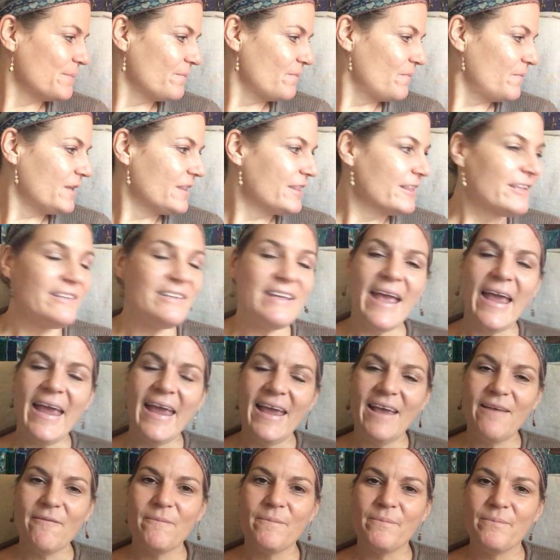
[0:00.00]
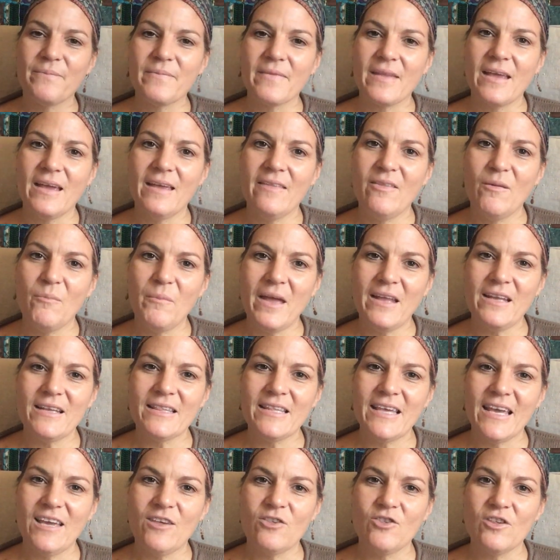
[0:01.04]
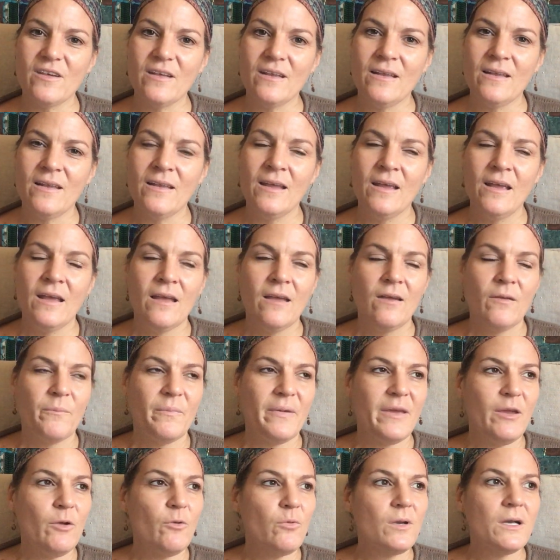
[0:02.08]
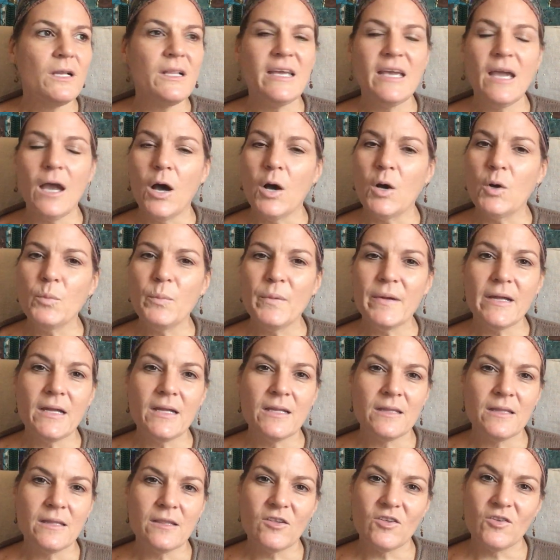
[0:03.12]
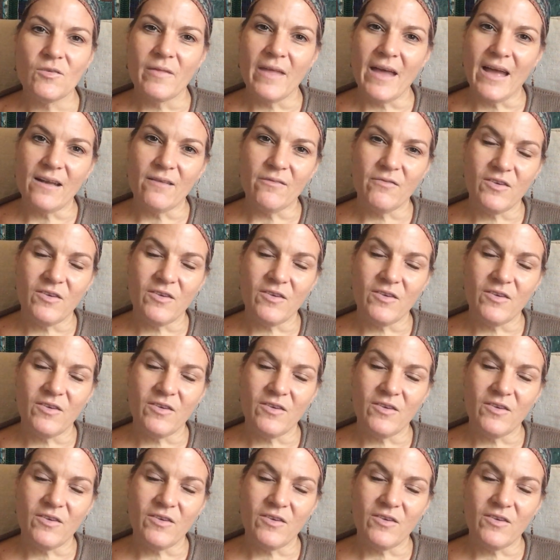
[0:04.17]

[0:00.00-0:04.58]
But today in the meditation, be really open to that.